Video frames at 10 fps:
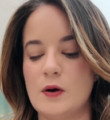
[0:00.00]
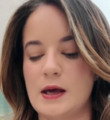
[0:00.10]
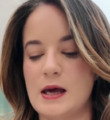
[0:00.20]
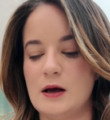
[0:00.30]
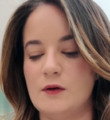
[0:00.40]
got
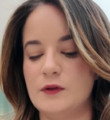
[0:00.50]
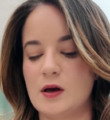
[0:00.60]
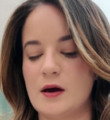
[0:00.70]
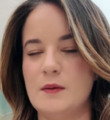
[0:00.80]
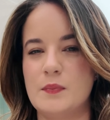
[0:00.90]
a hit of
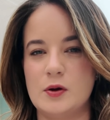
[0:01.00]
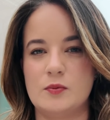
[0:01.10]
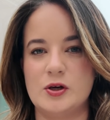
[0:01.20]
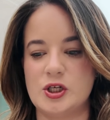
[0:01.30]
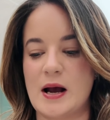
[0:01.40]
the kind of
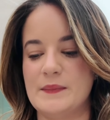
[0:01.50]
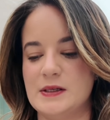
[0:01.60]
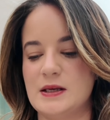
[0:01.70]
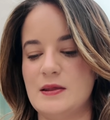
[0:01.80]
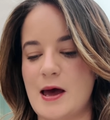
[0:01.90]
blueberry jam
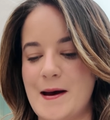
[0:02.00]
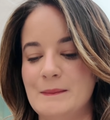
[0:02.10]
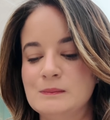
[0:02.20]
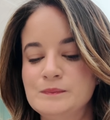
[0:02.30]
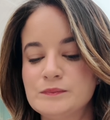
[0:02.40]
that's in there,